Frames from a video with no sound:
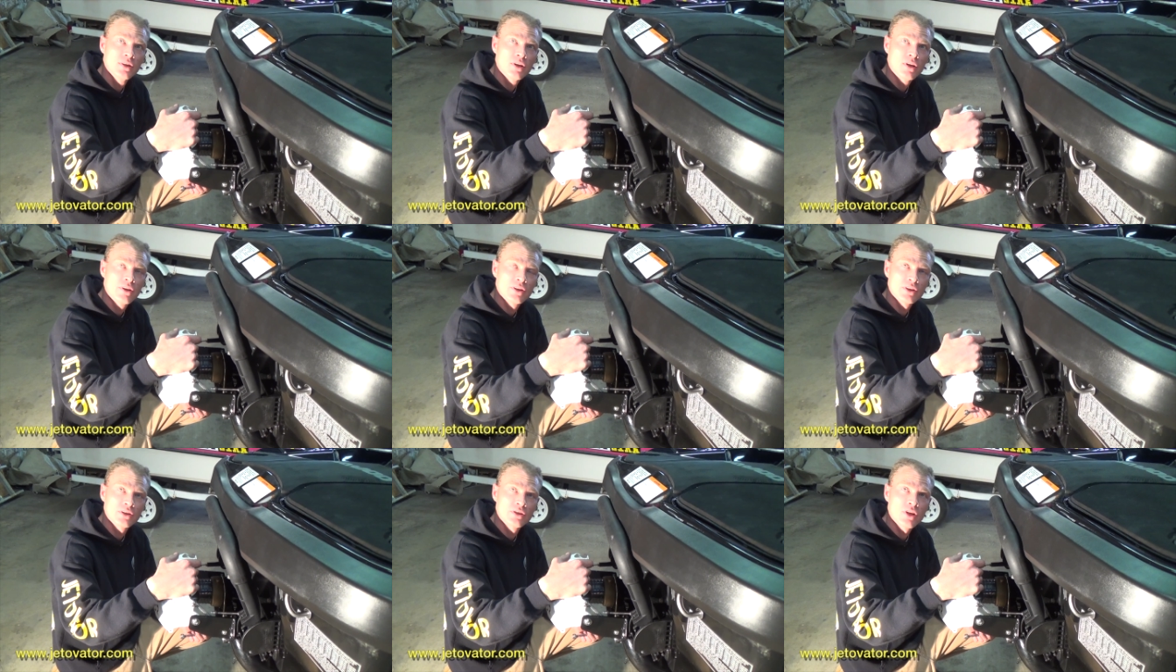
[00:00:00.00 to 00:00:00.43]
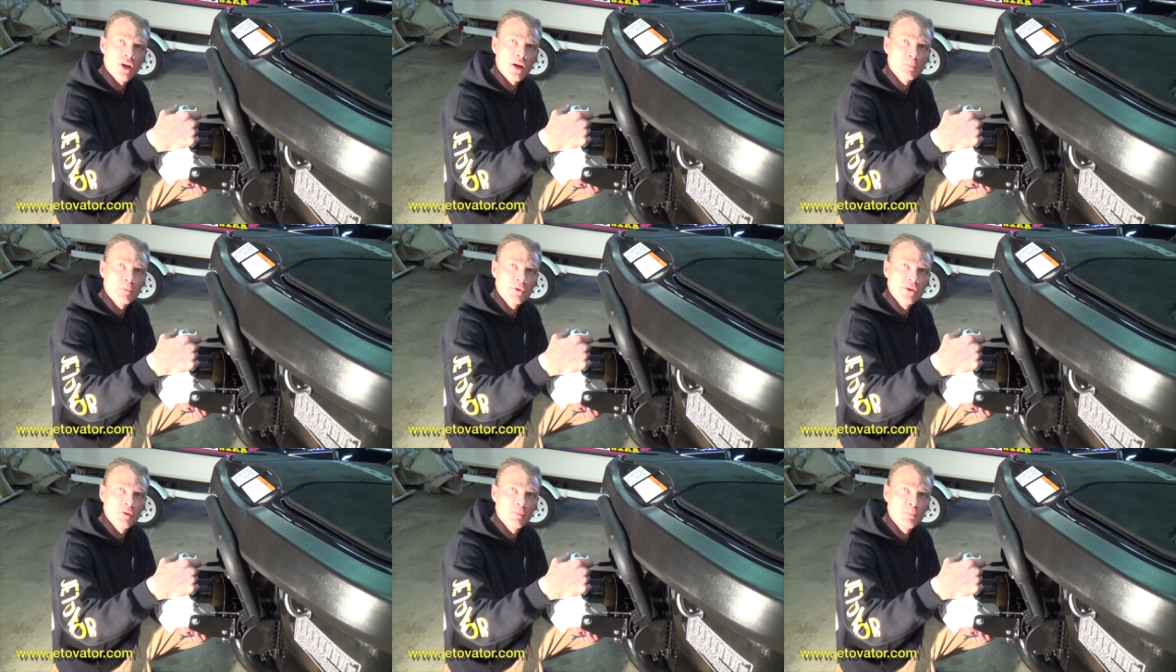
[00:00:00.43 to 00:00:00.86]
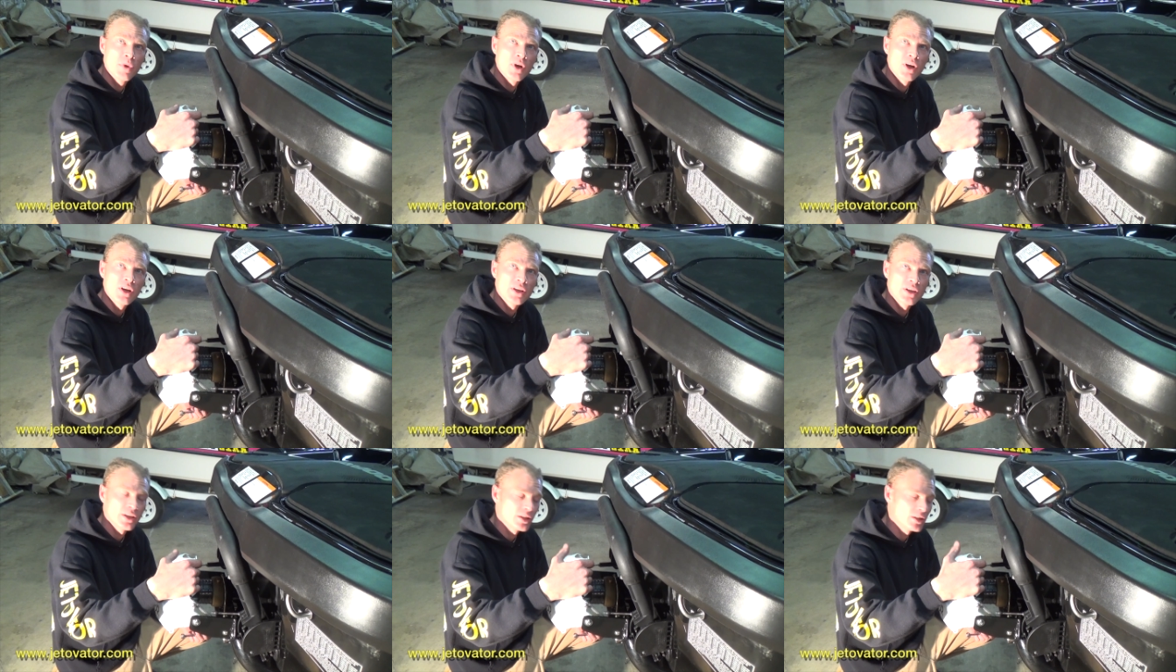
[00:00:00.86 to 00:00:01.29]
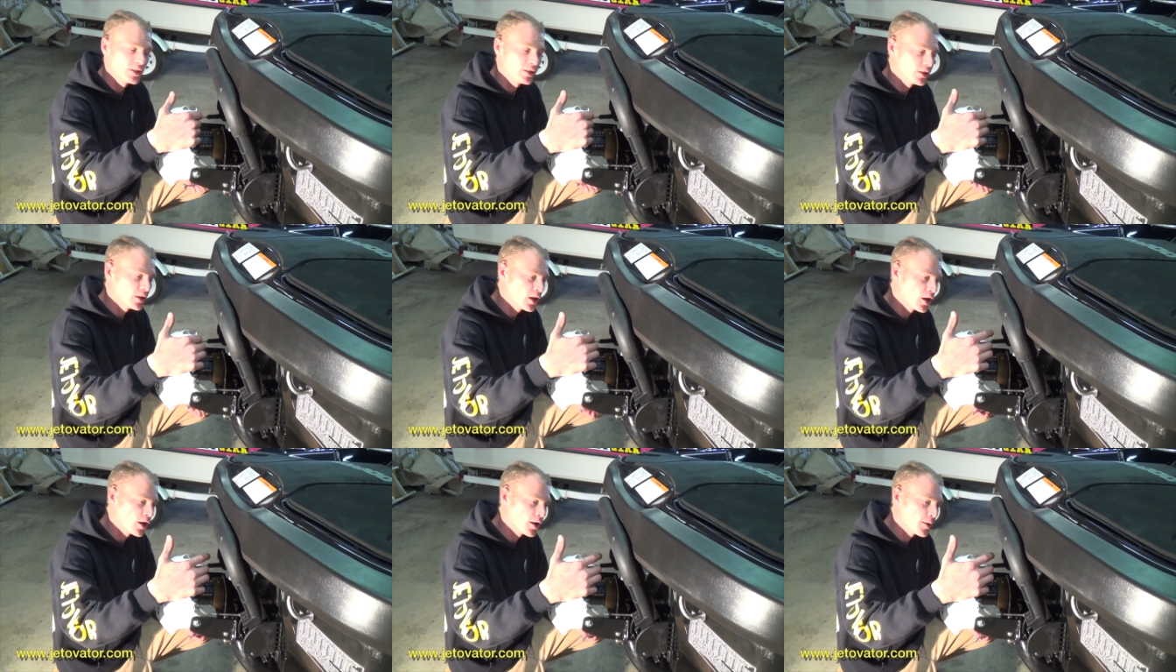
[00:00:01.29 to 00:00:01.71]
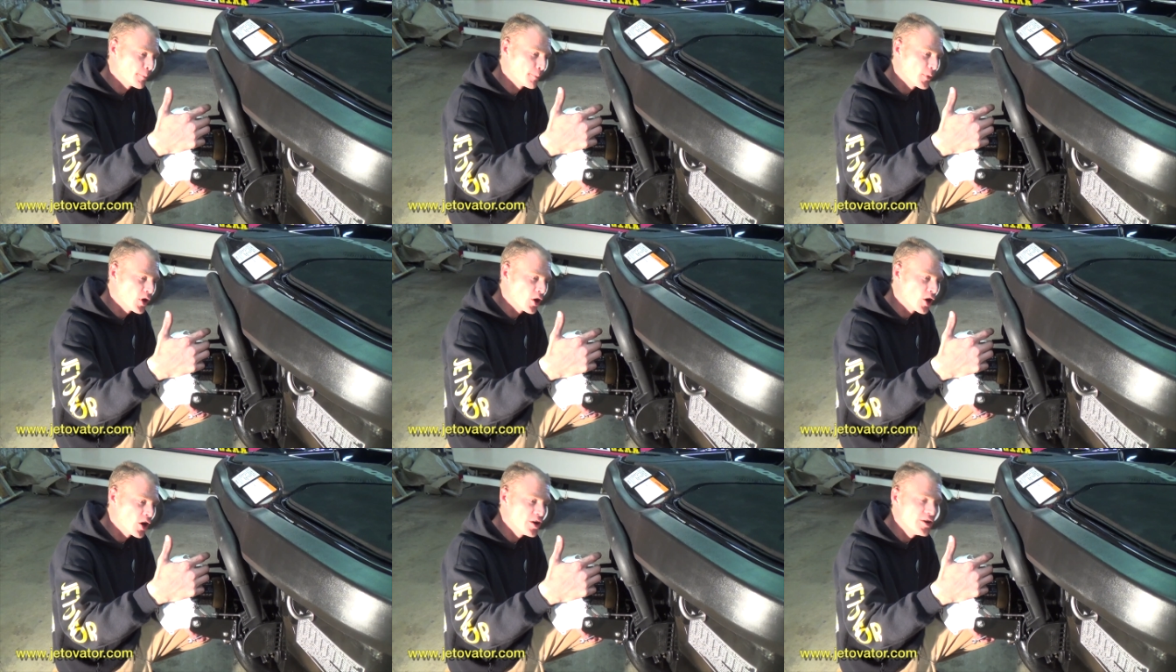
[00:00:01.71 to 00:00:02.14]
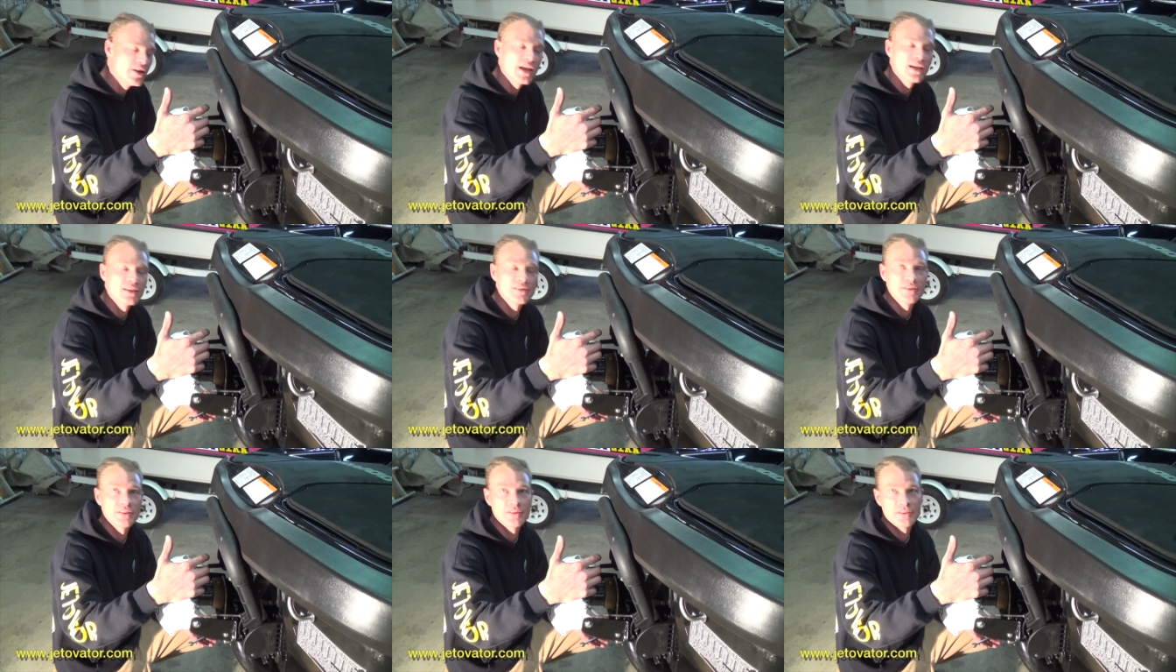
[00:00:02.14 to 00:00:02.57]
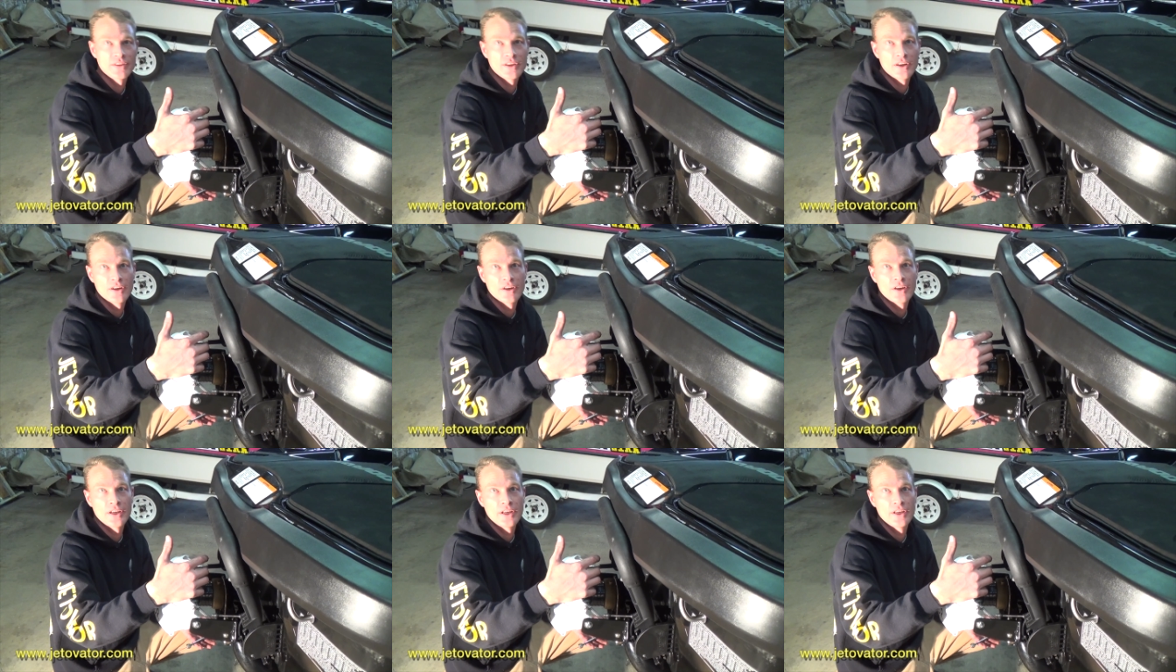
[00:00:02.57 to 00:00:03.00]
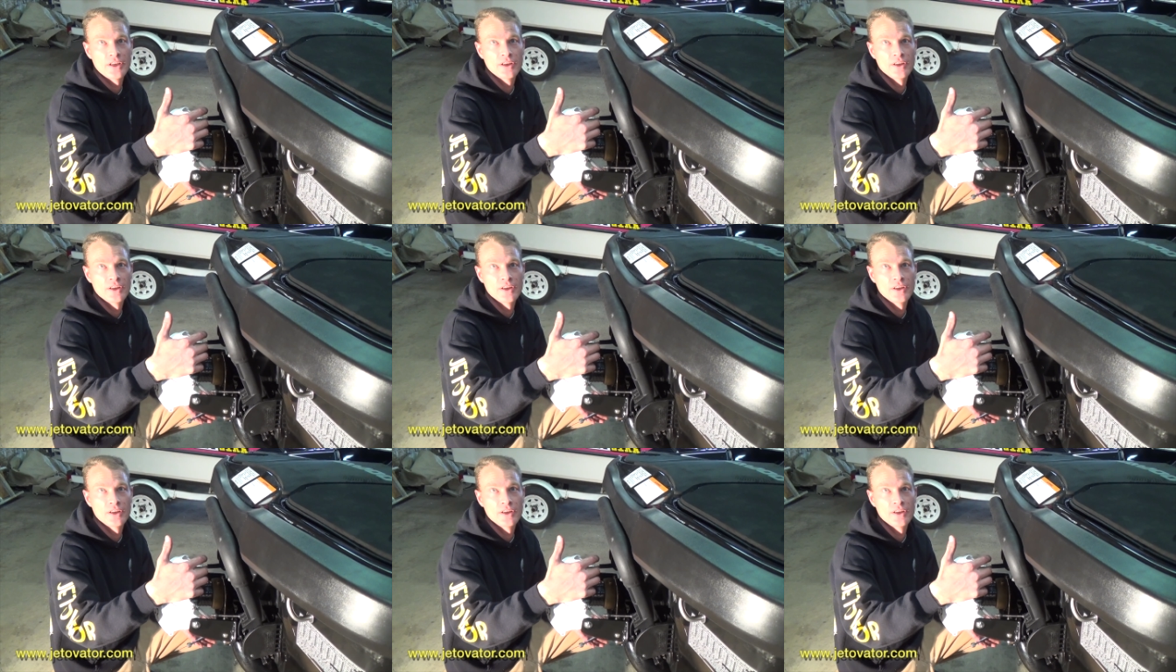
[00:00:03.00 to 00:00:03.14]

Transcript: on the top of the bucket um, unnecessary.